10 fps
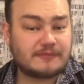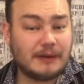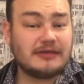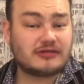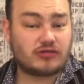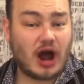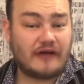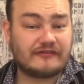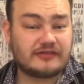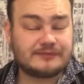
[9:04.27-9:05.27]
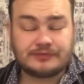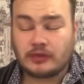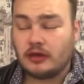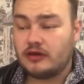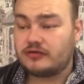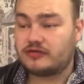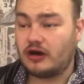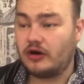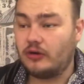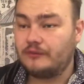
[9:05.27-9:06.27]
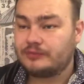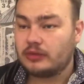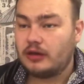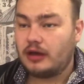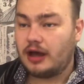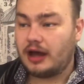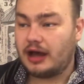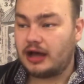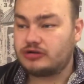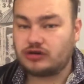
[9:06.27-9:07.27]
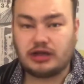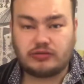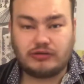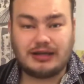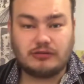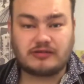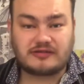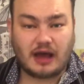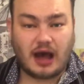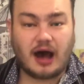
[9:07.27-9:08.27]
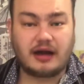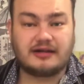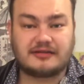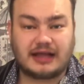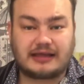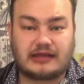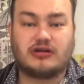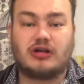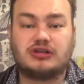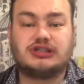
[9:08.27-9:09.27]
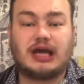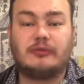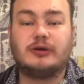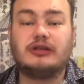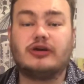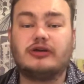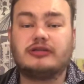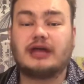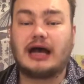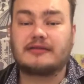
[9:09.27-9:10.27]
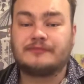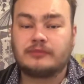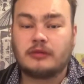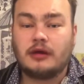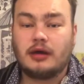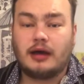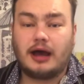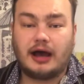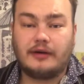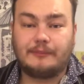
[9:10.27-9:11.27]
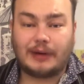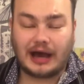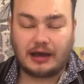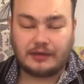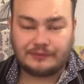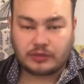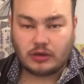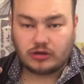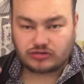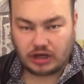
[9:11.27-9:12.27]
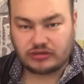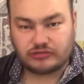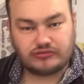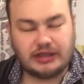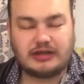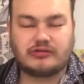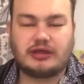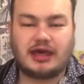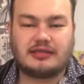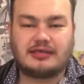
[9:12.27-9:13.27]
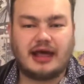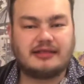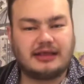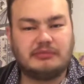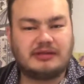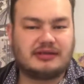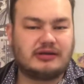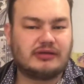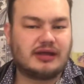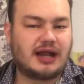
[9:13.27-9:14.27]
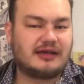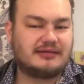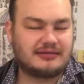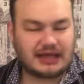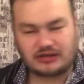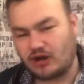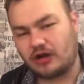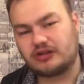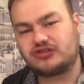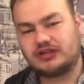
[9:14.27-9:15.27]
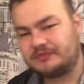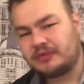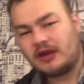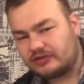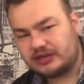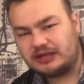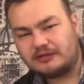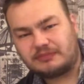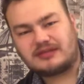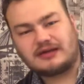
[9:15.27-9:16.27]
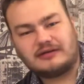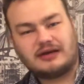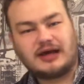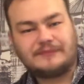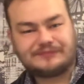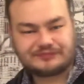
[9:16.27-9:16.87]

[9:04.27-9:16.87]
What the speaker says: spacecraft. So Drake really wants to harness that technology, and we learned that by trying to recreate their dematerializing technology, they need a particular